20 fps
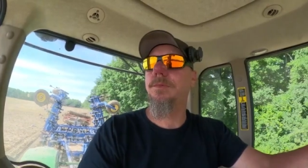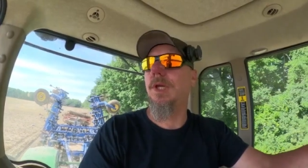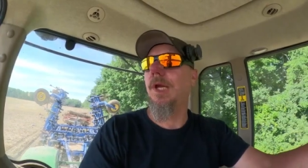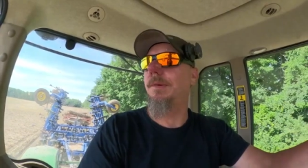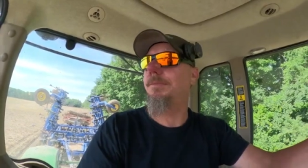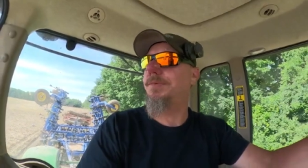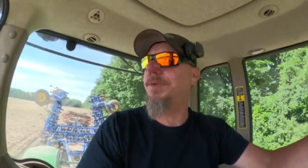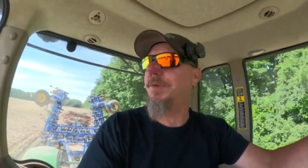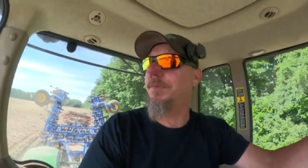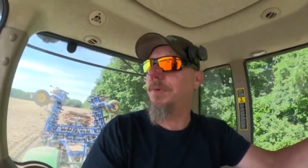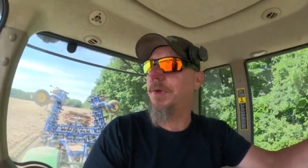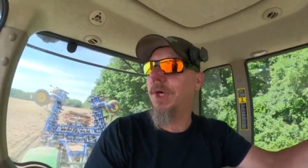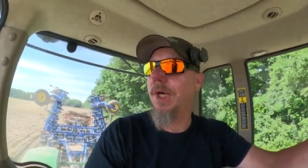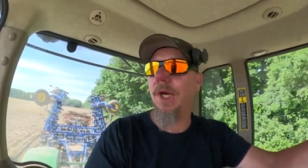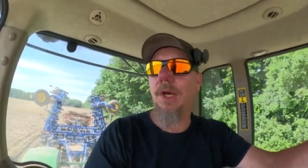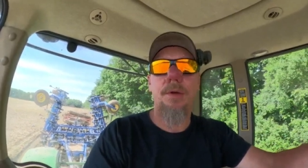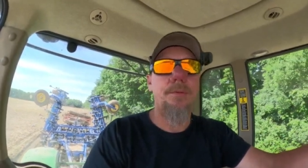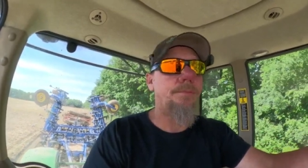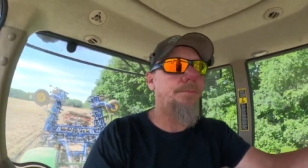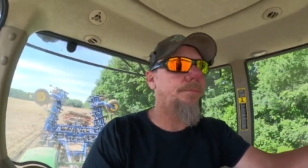up some
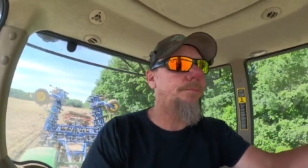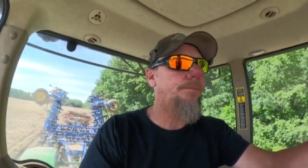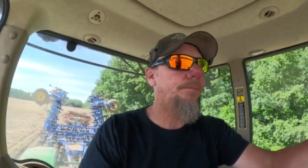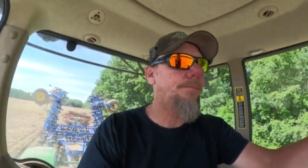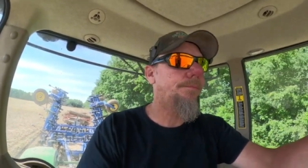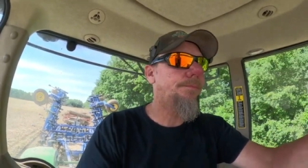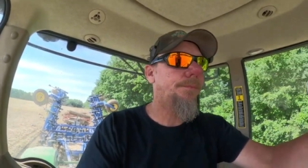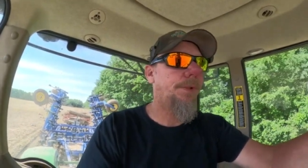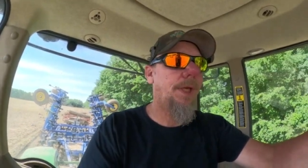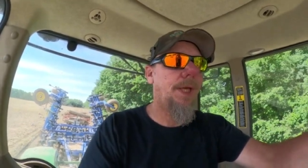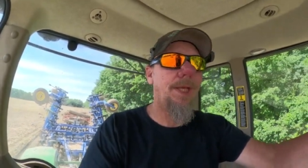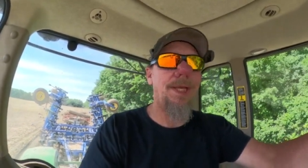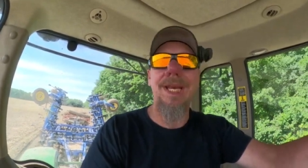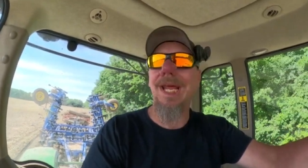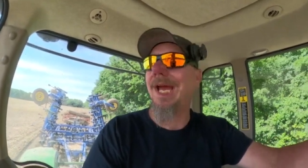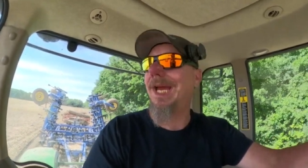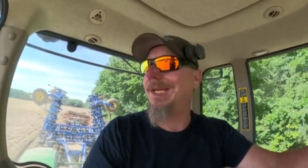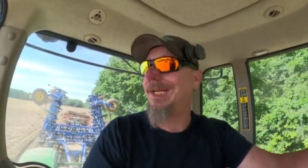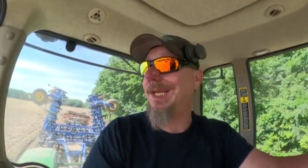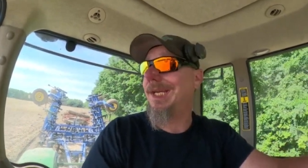ground and
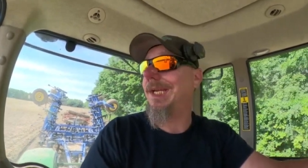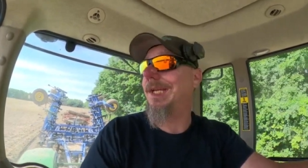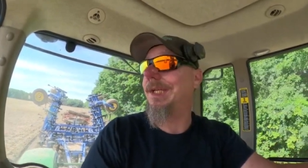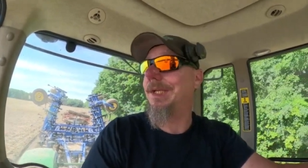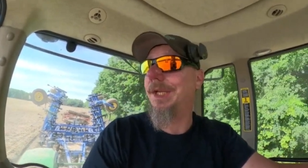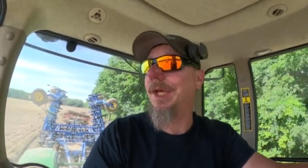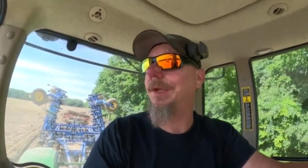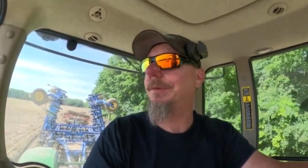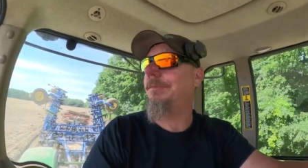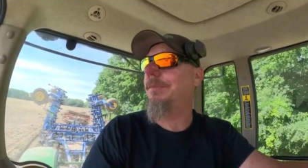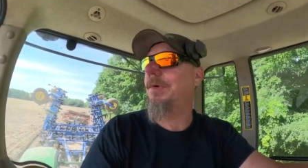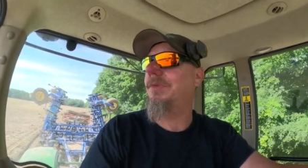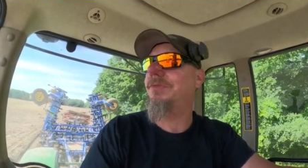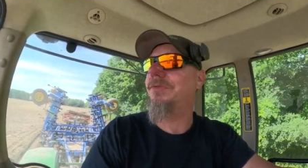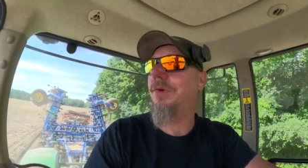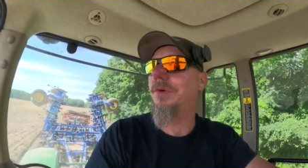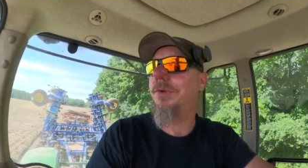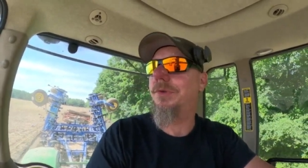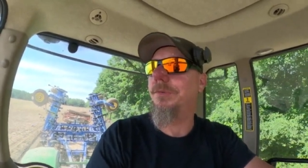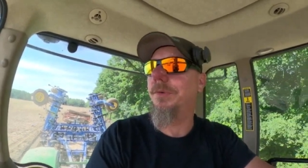not get it done
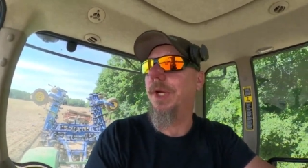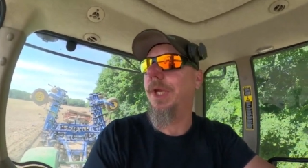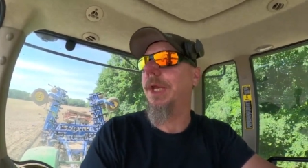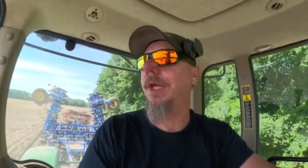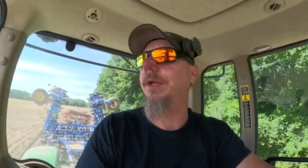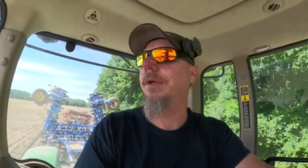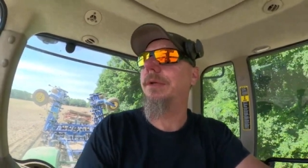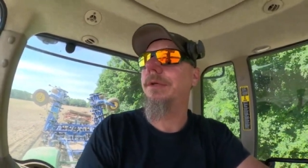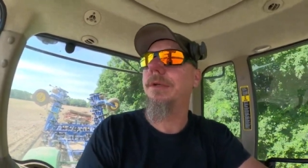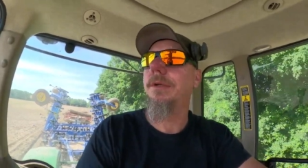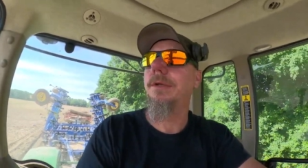before the rain.